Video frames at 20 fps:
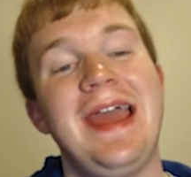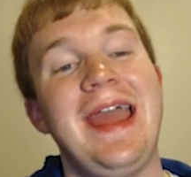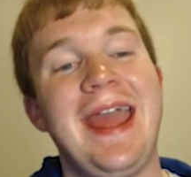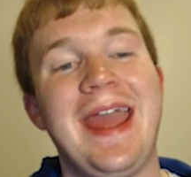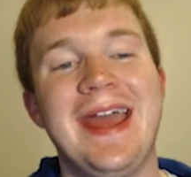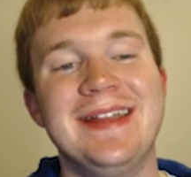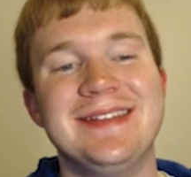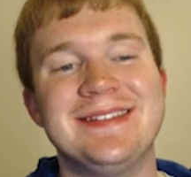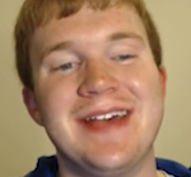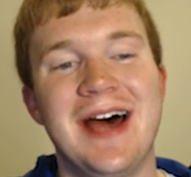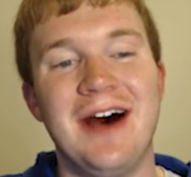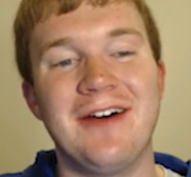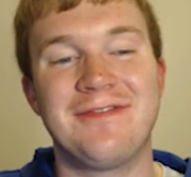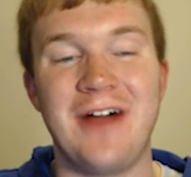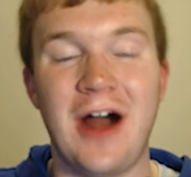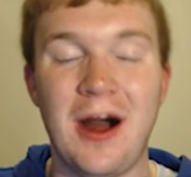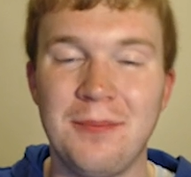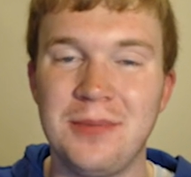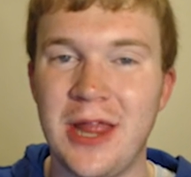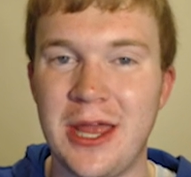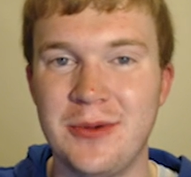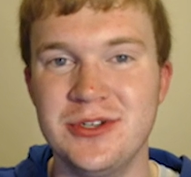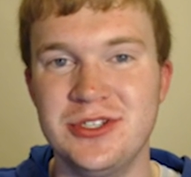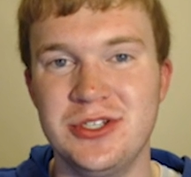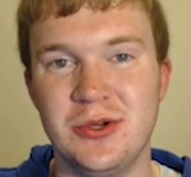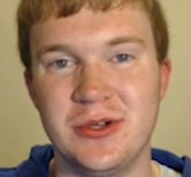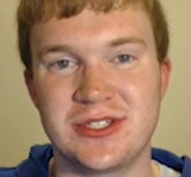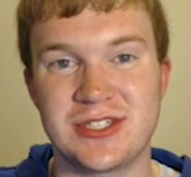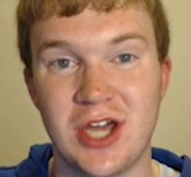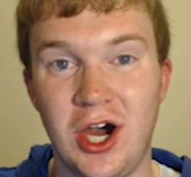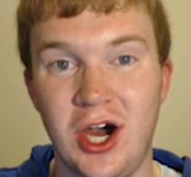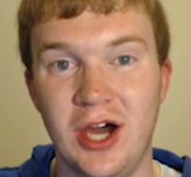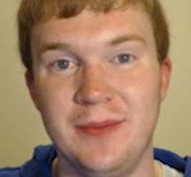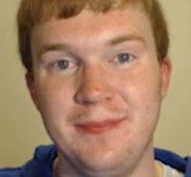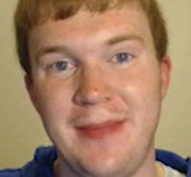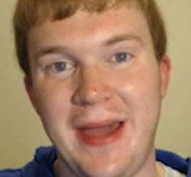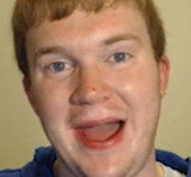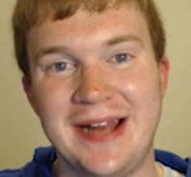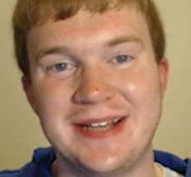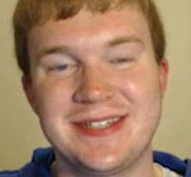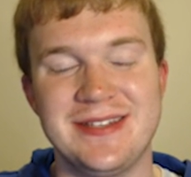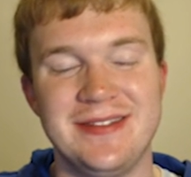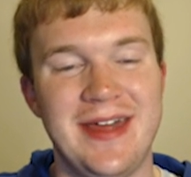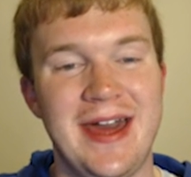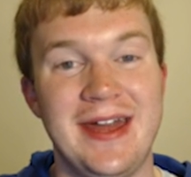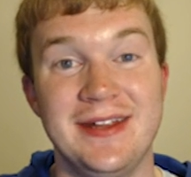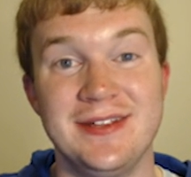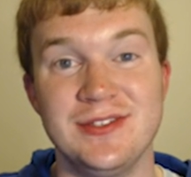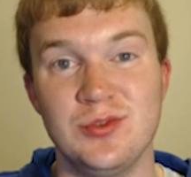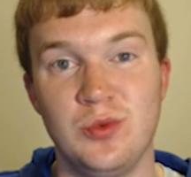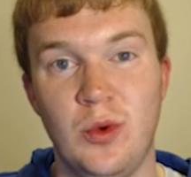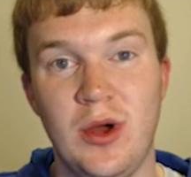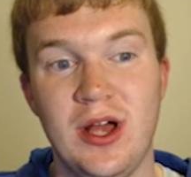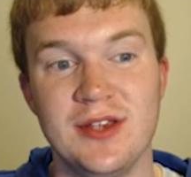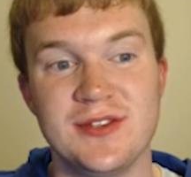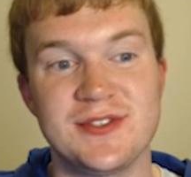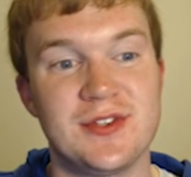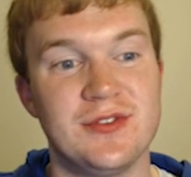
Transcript: and Foul Play would do a ton back to that as well.